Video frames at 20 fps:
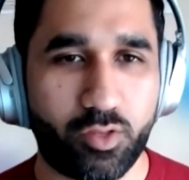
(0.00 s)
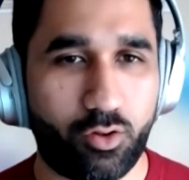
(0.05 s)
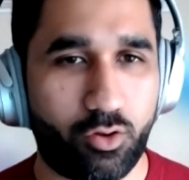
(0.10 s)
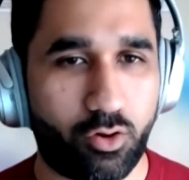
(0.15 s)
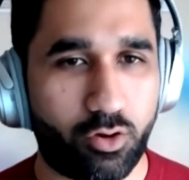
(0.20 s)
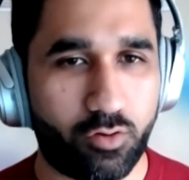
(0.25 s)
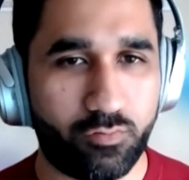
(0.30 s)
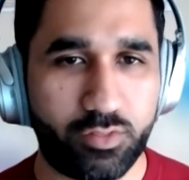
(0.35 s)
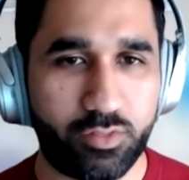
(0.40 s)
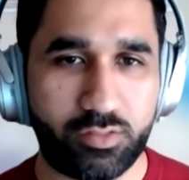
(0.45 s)
A
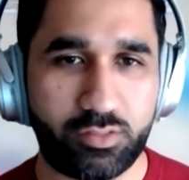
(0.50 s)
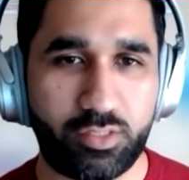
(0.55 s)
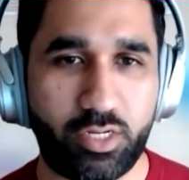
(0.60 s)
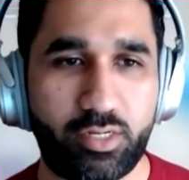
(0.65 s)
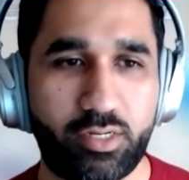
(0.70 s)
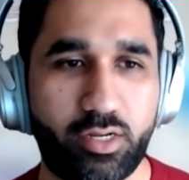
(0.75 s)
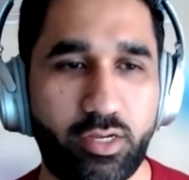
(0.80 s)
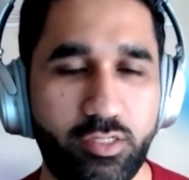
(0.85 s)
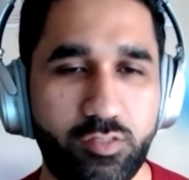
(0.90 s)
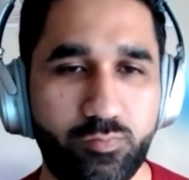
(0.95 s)
lot of this
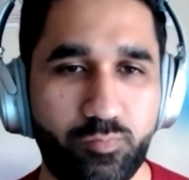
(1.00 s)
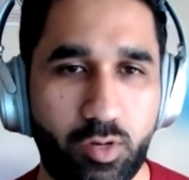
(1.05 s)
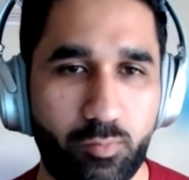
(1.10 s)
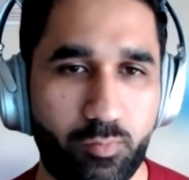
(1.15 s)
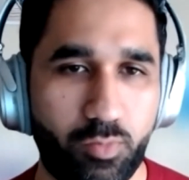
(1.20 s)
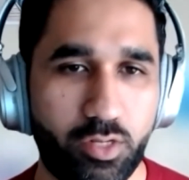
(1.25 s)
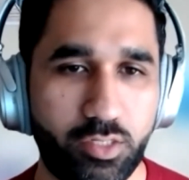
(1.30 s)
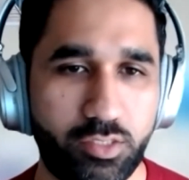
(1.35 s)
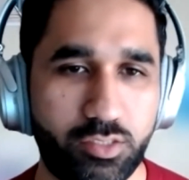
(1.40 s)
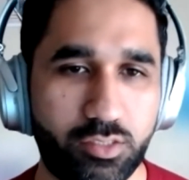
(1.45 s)
data is
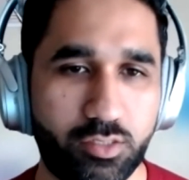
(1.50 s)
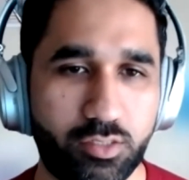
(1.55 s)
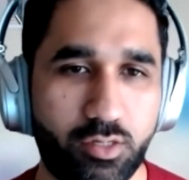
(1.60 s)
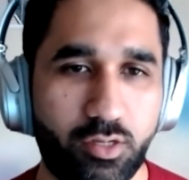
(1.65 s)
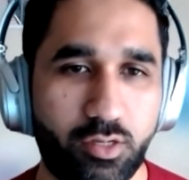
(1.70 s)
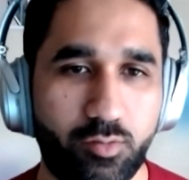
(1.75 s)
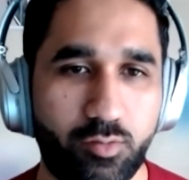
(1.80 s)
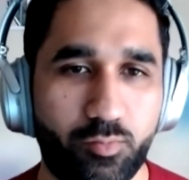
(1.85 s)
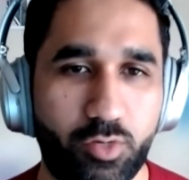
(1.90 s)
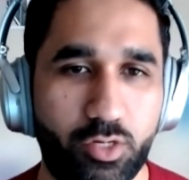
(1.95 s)
published,
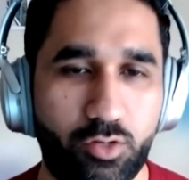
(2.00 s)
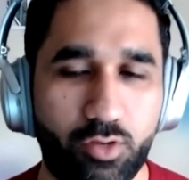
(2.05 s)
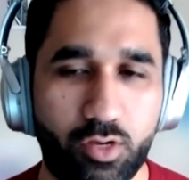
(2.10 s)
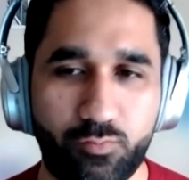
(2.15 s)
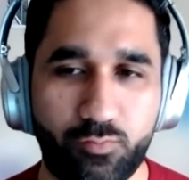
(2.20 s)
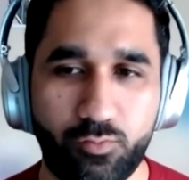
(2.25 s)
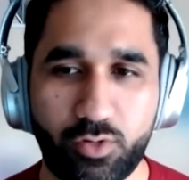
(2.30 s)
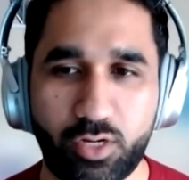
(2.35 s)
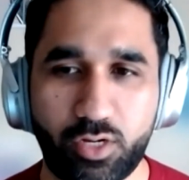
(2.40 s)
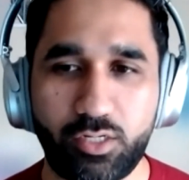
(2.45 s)
but you
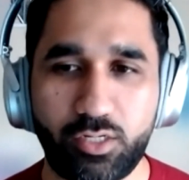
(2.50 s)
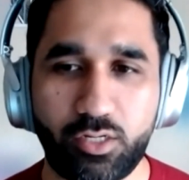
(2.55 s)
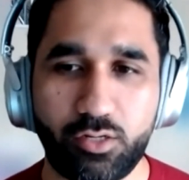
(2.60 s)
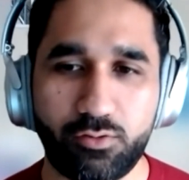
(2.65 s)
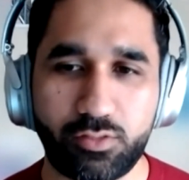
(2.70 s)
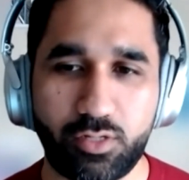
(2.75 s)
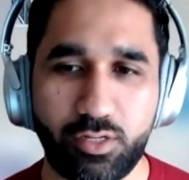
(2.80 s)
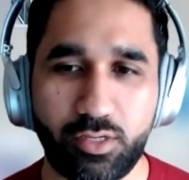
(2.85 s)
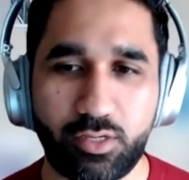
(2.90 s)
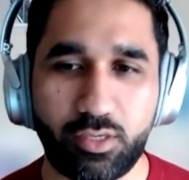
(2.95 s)
have to
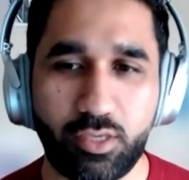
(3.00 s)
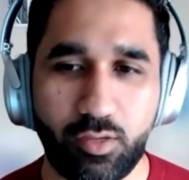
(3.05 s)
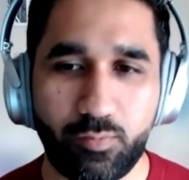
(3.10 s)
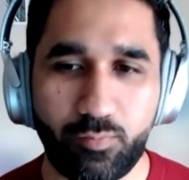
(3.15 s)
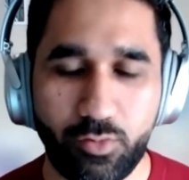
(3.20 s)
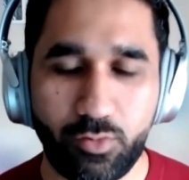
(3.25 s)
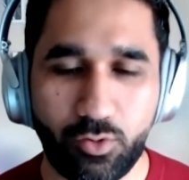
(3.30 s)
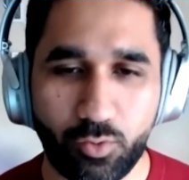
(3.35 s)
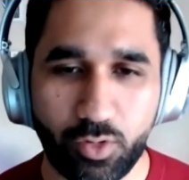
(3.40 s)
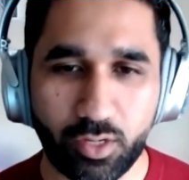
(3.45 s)
continuously
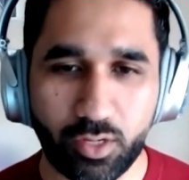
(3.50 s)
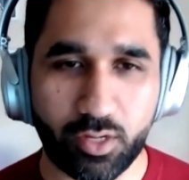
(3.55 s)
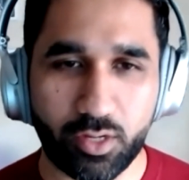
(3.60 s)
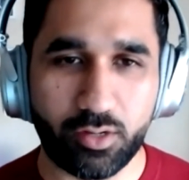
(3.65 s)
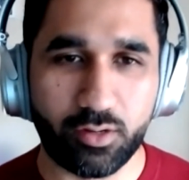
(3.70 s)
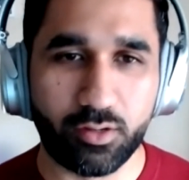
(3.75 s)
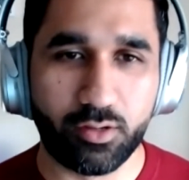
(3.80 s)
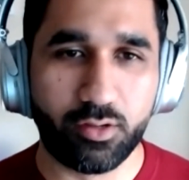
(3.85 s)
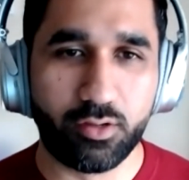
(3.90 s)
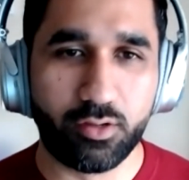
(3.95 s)
keep doing it,